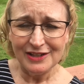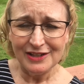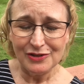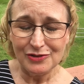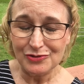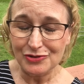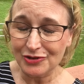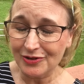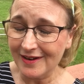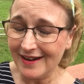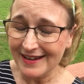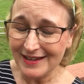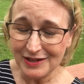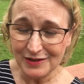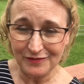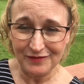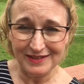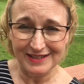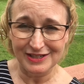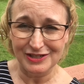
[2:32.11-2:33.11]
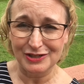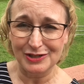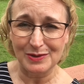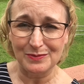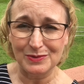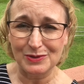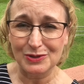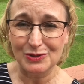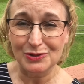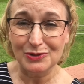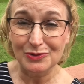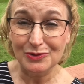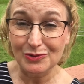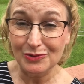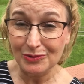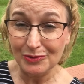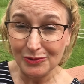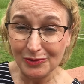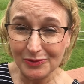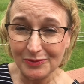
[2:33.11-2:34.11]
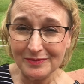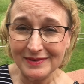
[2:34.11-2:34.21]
You're trying to finish up school,